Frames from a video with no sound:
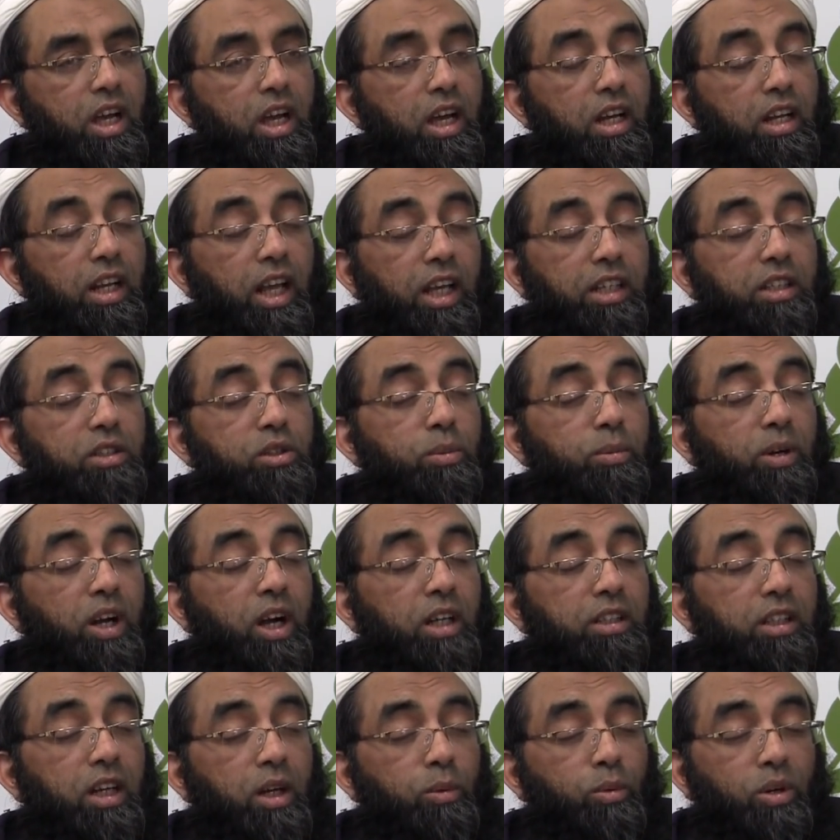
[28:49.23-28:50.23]
Like
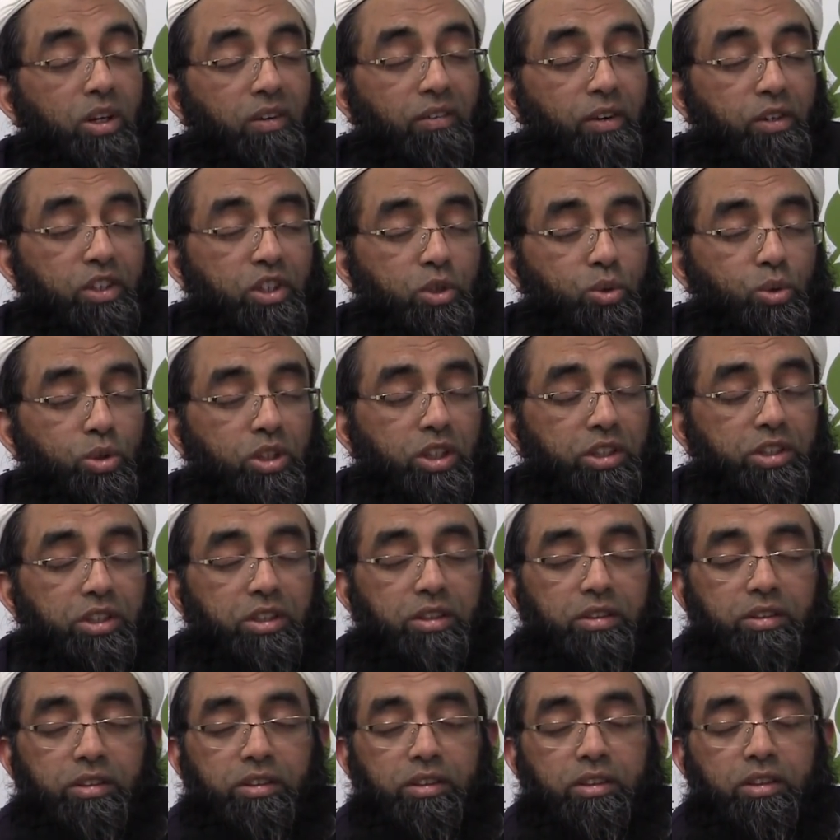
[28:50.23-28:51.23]
subhanallah, one of our
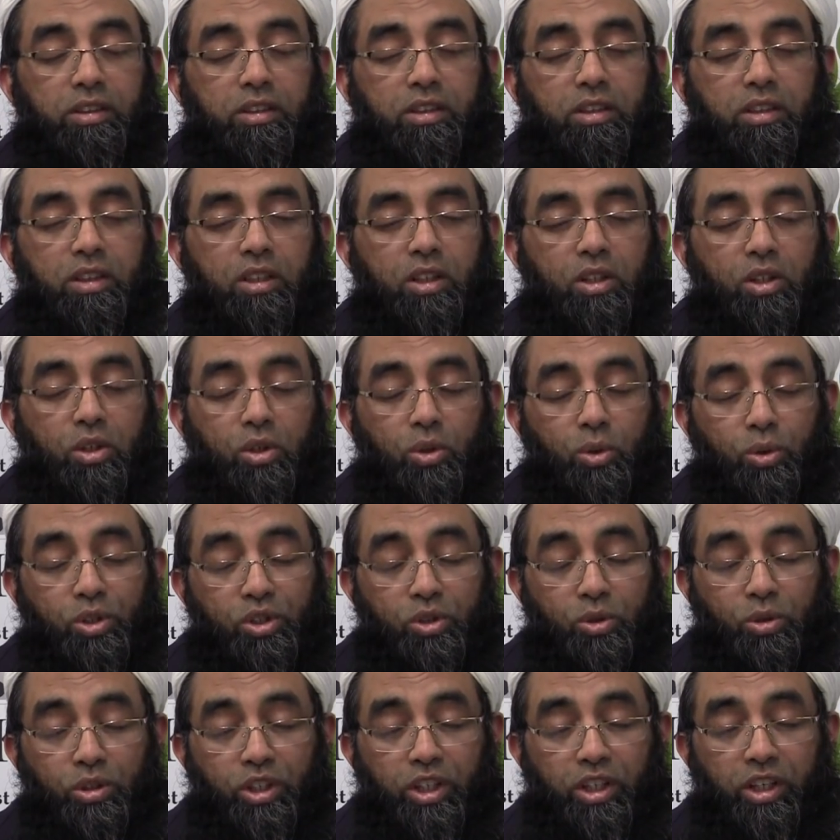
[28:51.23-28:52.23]
students who
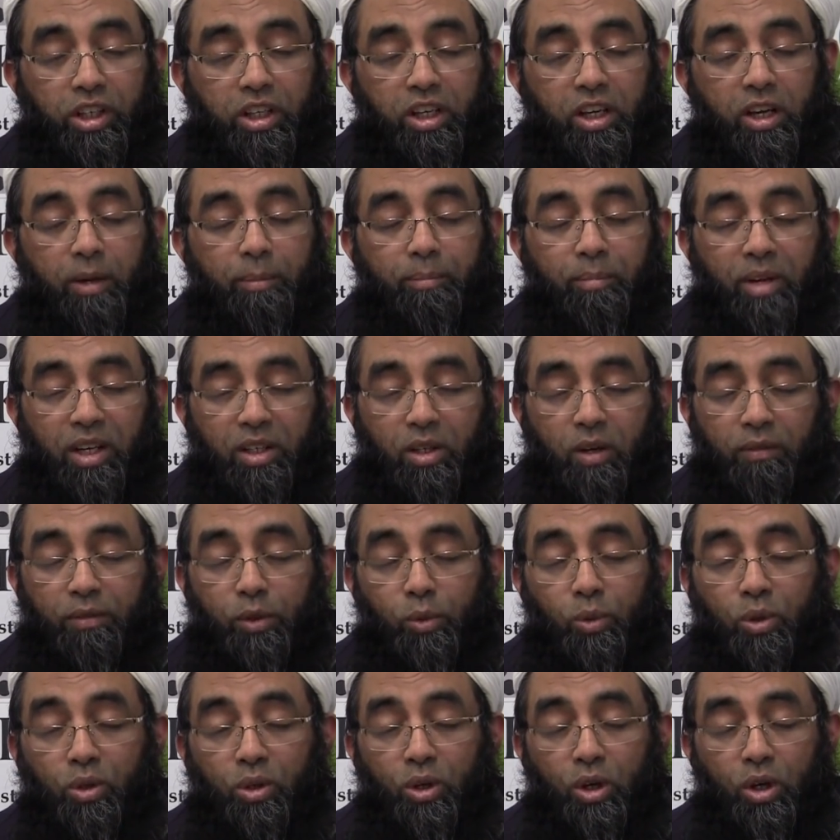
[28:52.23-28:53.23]
studied here, many of
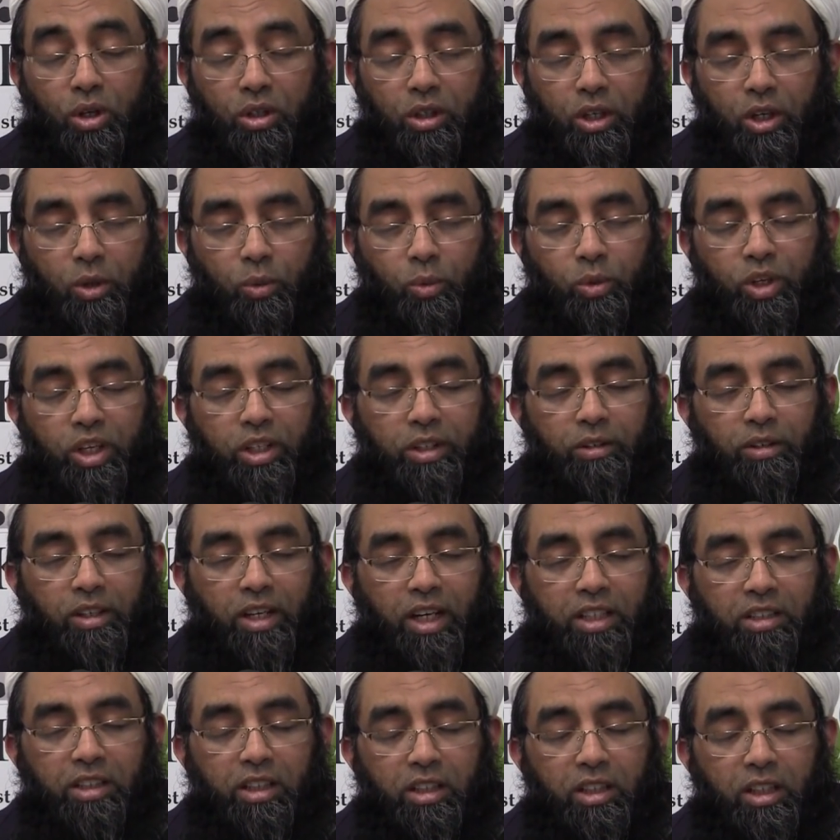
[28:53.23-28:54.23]
you will know, we
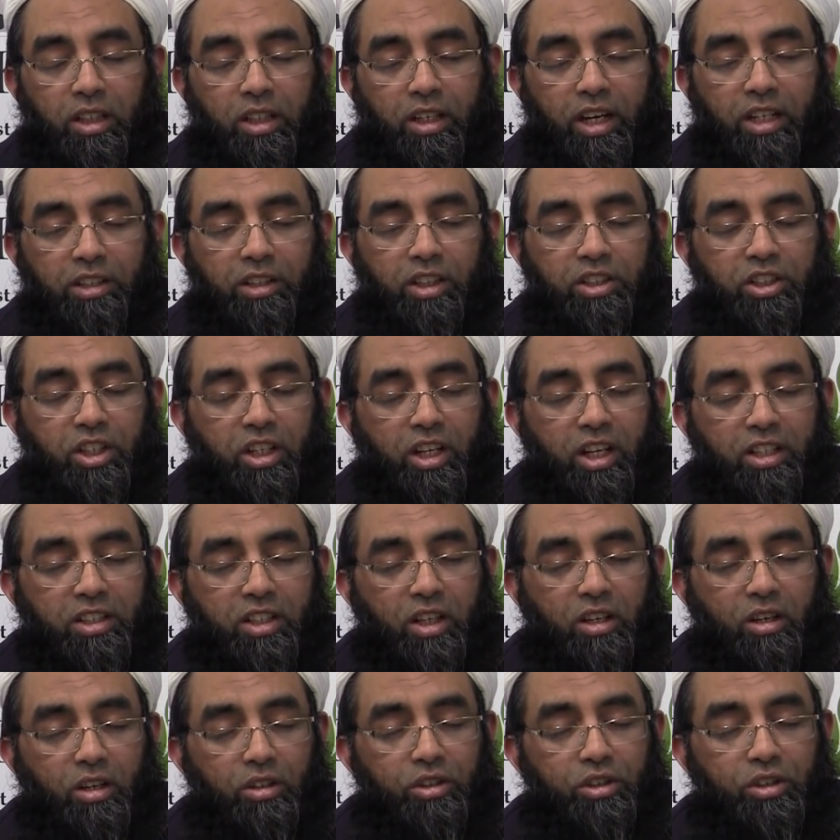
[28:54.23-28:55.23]
read the
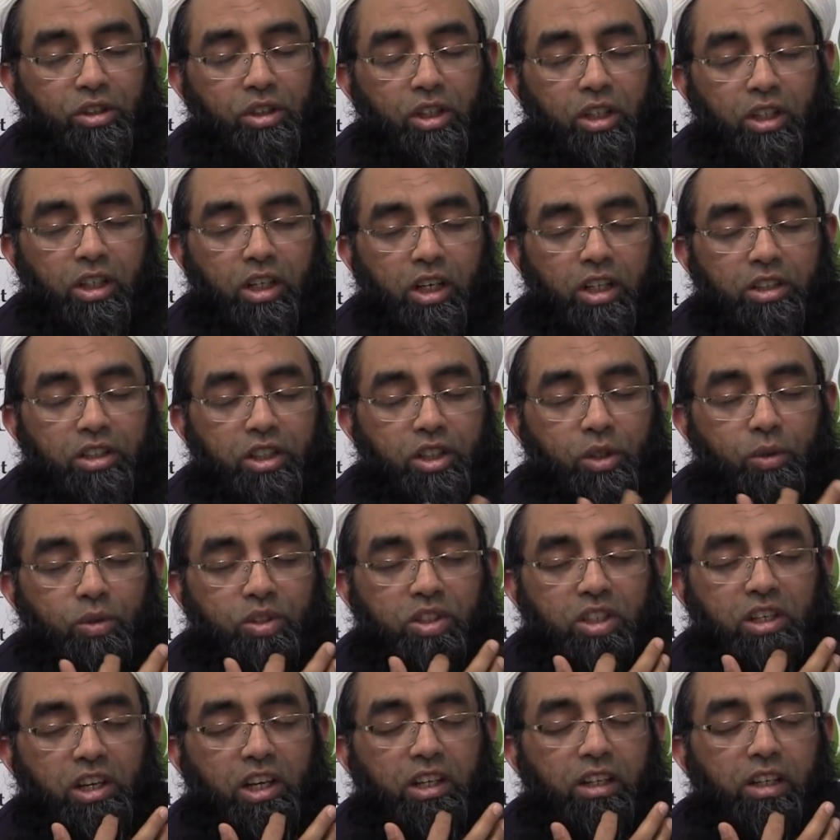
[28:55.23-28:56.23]
janazah on
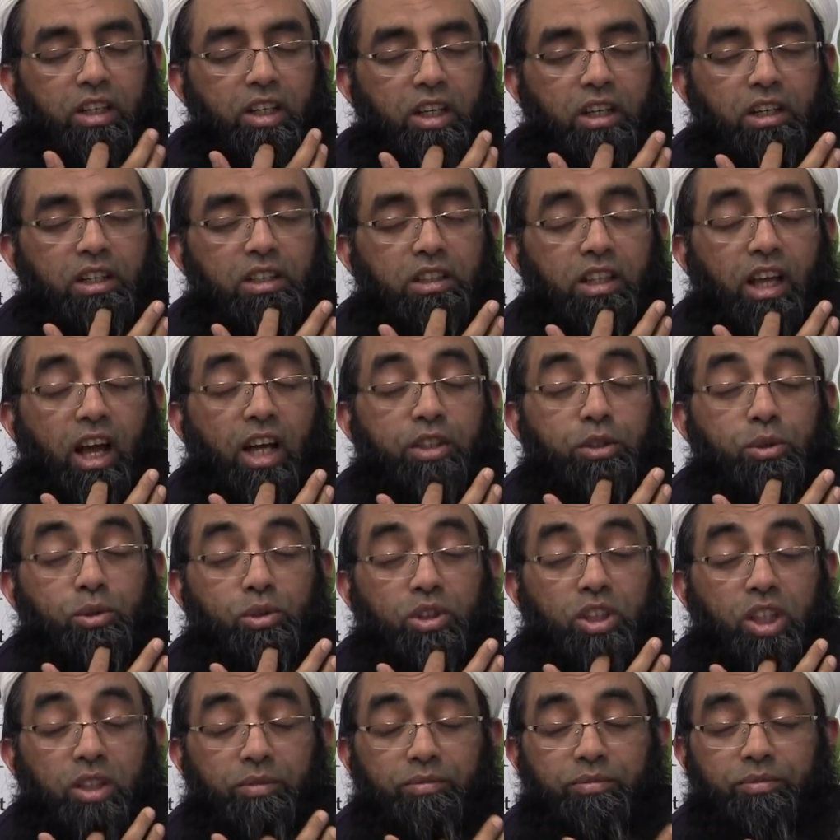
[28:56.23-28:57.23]
Tuesday,
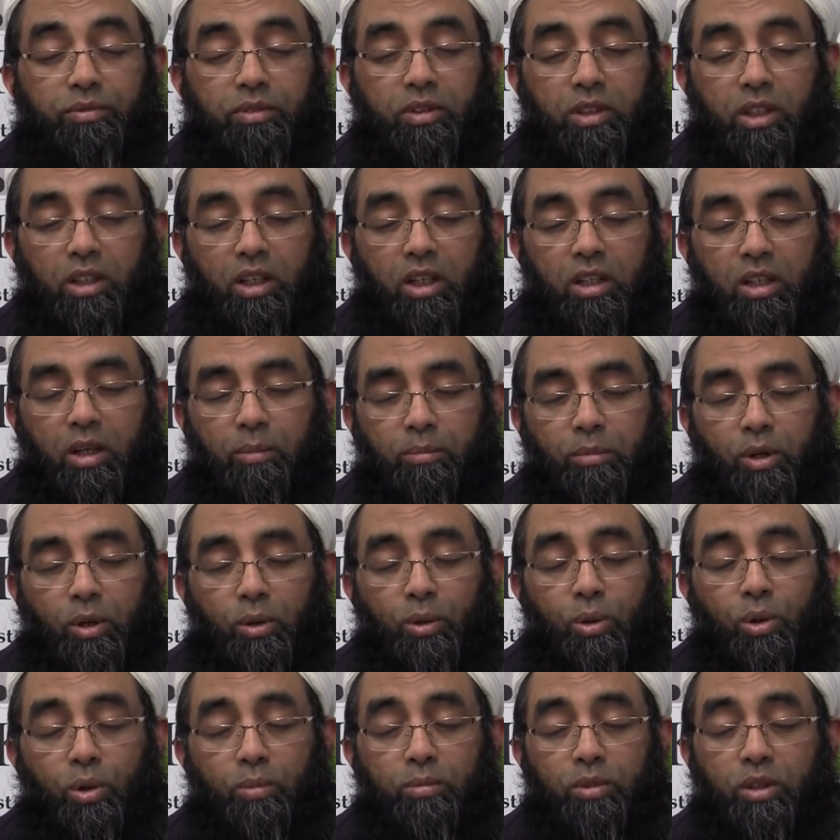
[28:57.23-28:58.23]
Tajuddin,
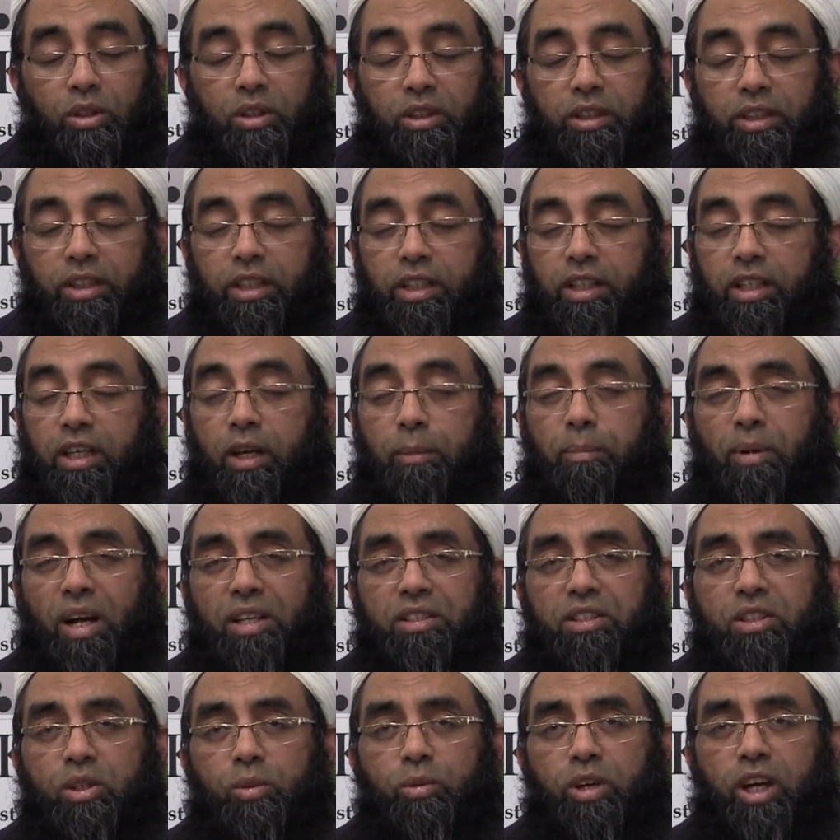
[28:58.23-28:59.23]
marhum, he
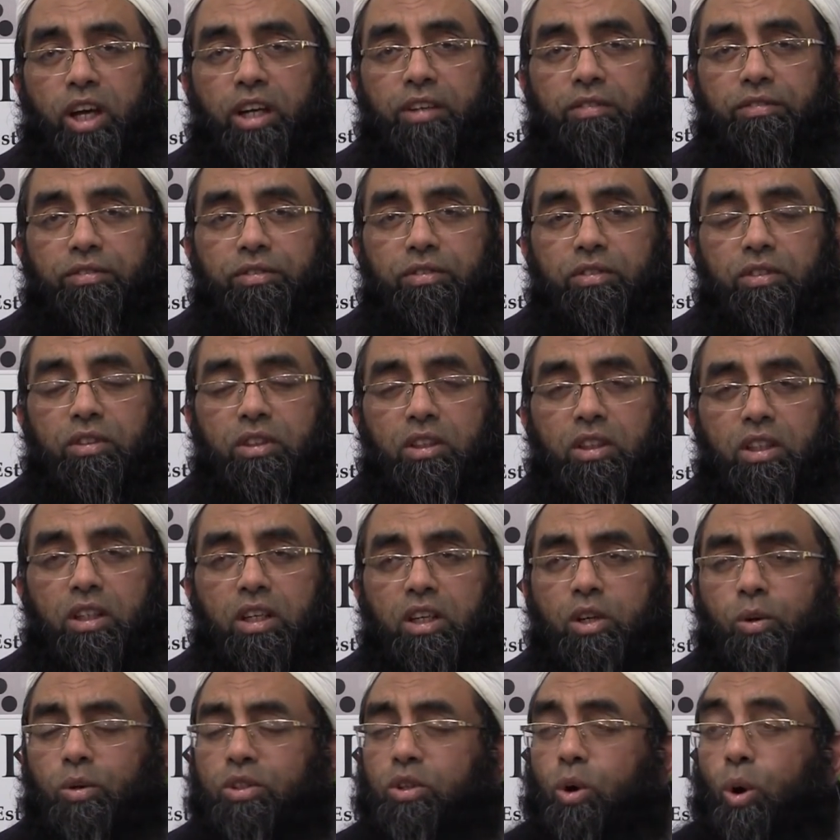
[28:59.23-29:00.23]
passed away. He
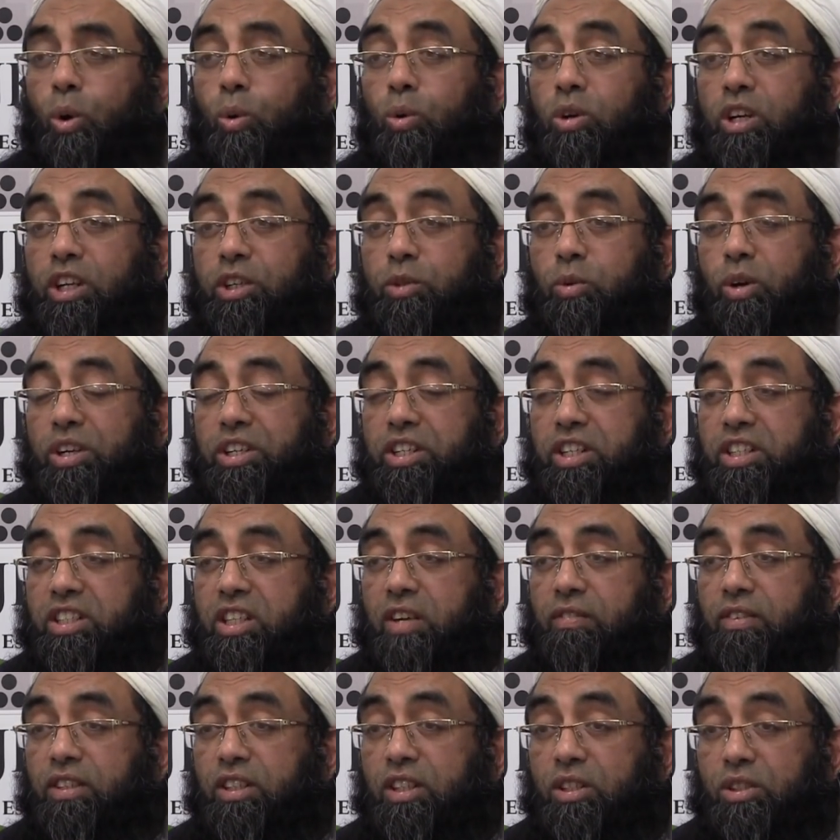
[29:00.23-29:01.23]
was only
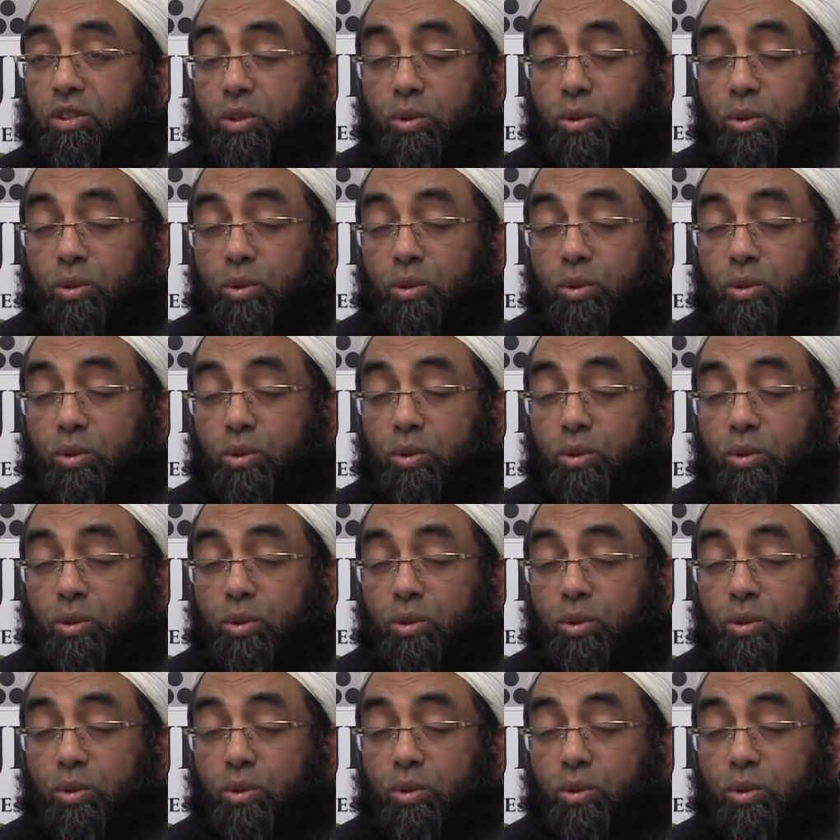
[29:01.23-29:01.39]
27 years